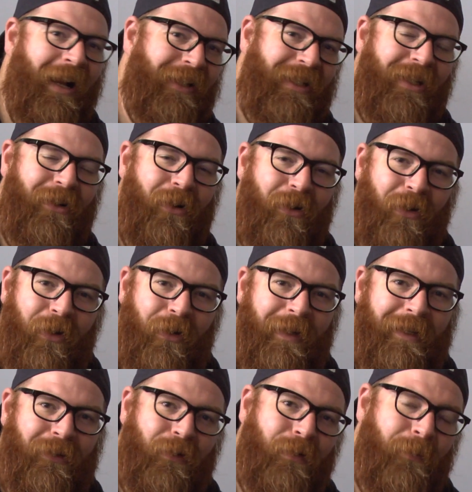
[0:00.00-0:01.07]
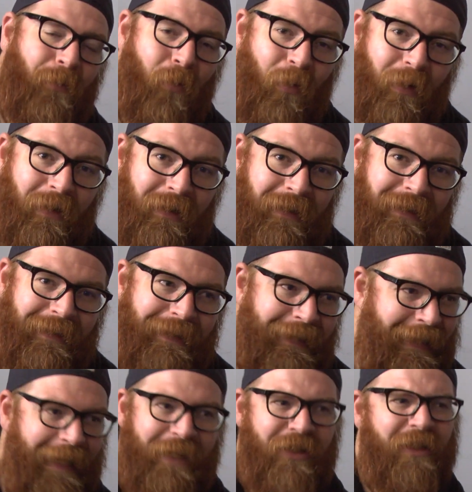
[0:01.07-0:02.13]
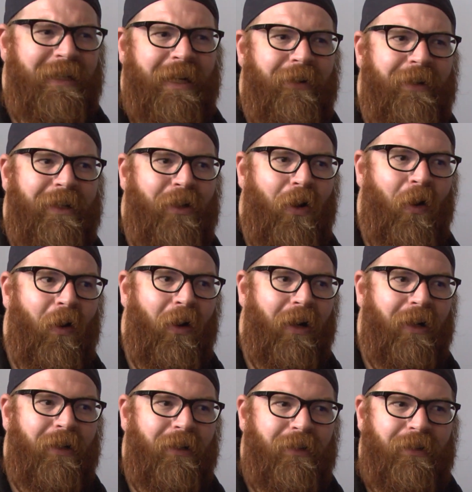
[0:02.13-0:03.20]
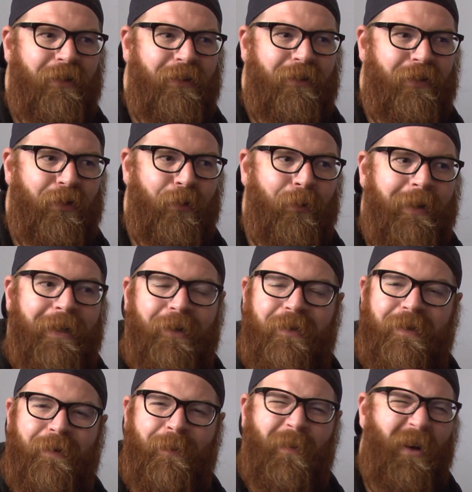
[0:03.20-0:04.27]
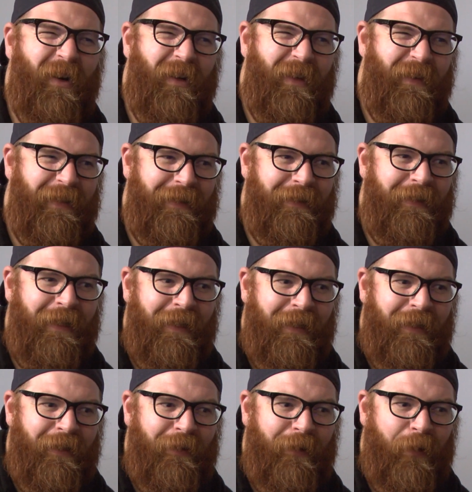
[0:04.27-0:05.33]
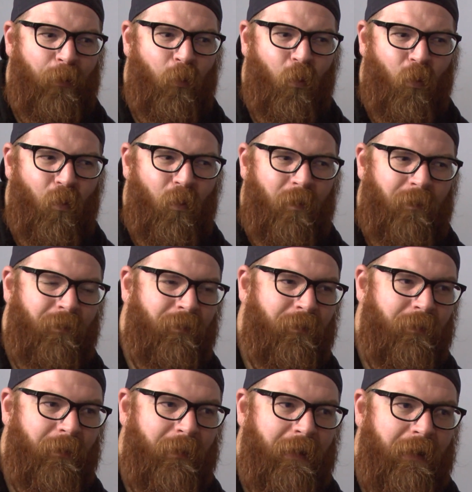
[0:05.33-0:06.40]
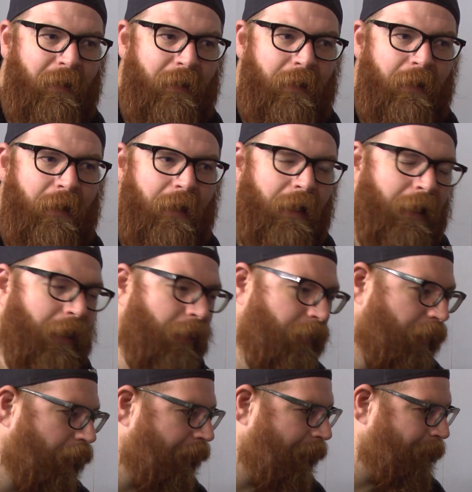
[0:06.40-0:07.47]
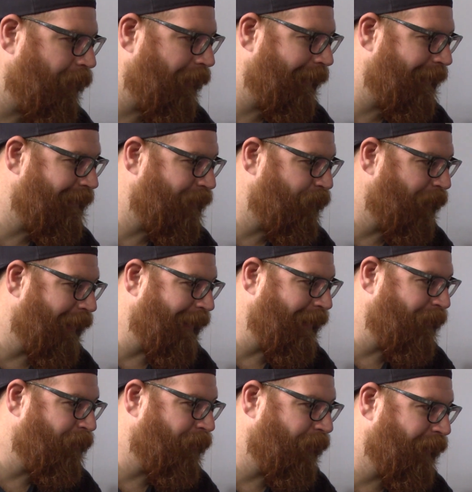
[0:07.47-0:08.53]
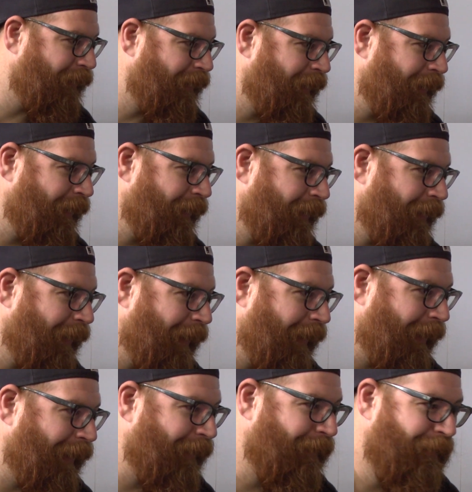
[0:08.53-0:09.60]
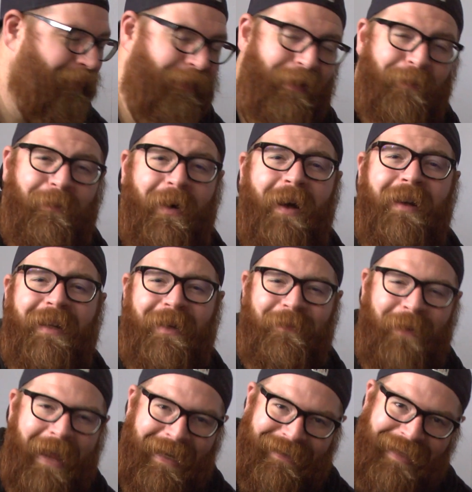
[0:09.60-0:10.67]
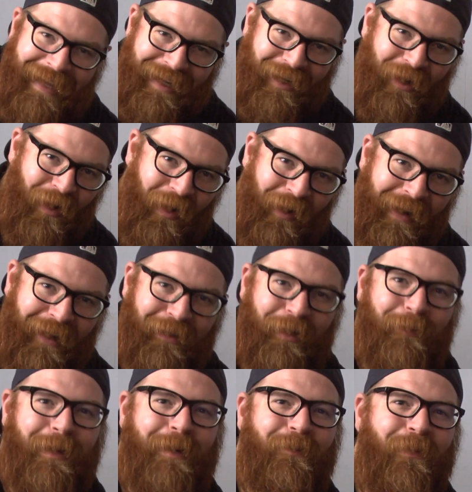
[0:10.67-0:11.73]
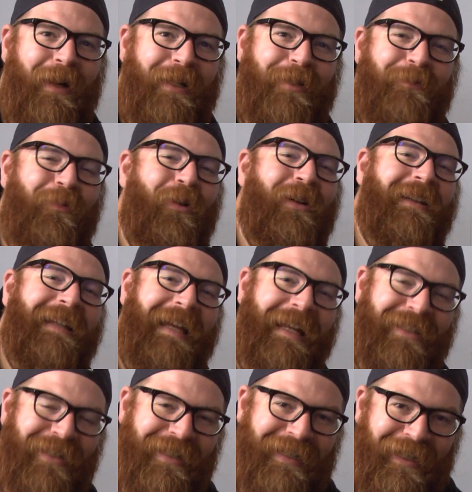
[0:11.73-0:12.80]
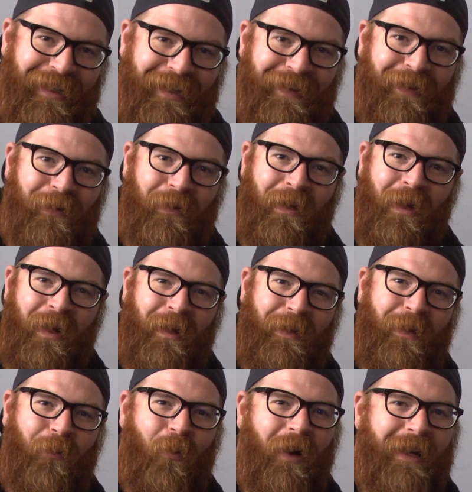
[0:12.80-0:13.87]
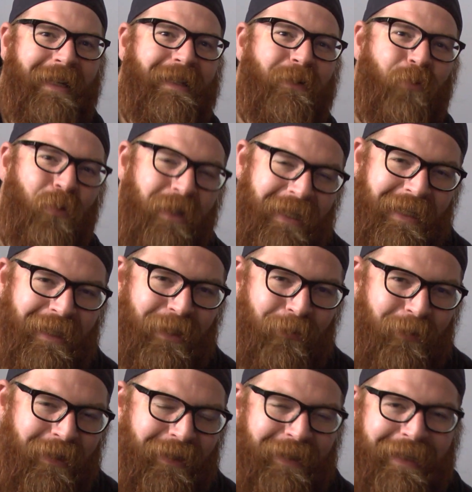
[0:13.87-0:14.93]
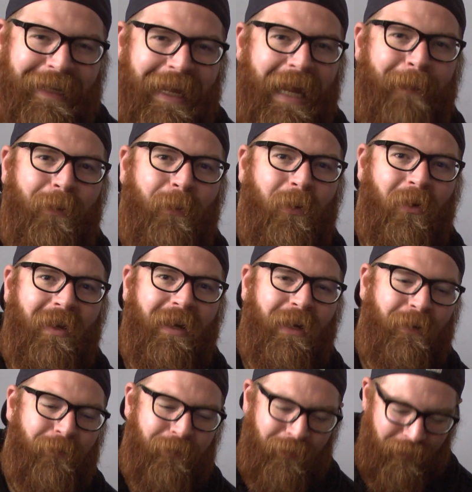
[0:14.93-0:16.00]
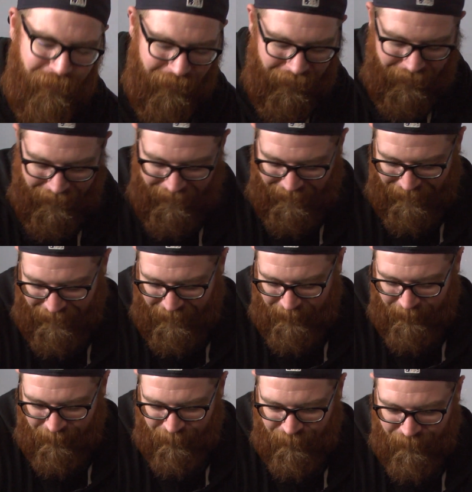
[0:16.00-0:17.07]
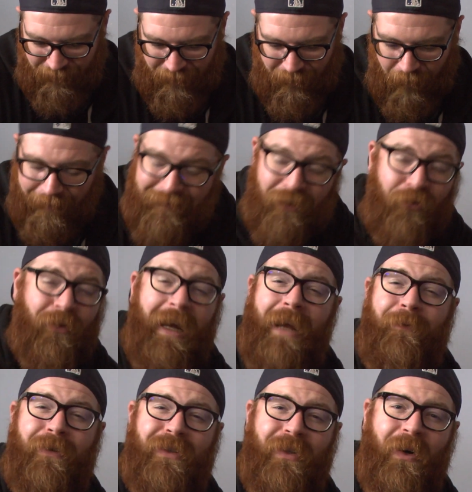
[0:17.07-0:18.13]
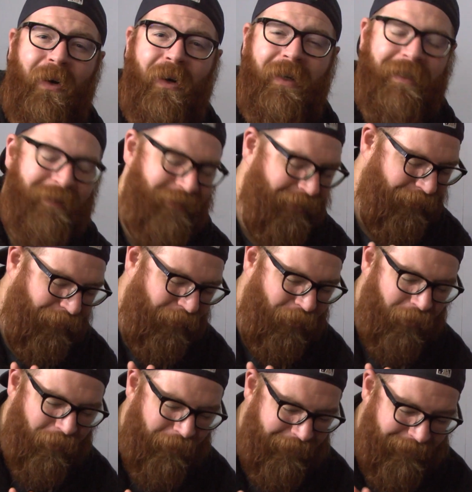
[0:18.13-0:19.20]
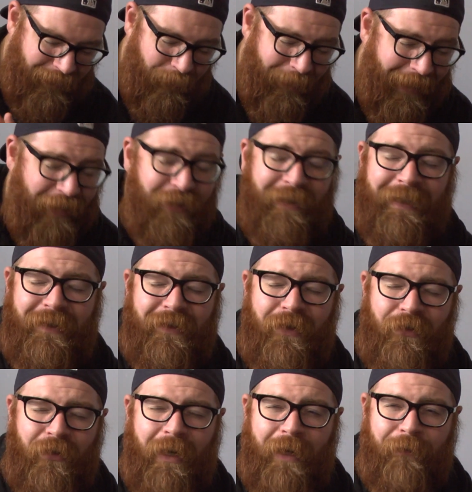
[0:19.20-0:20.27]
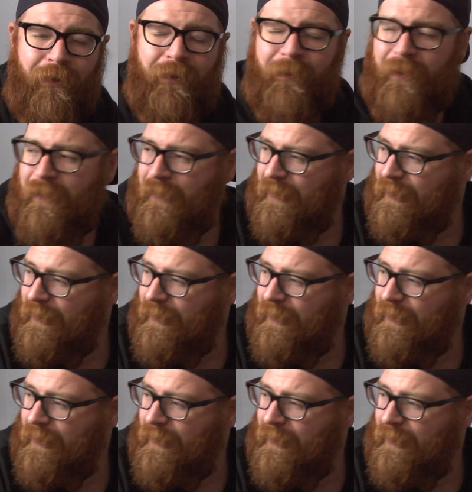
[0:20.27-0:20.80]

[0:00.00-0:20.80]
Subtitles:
Hachiroku into a more legendary car to readers of the manga than oh god, I'm going to get some hate, but the manga made that car out to be much more legendary than what it's really capable of. You know, it's a driver's car. It's not the car that's the magic, it's the driver.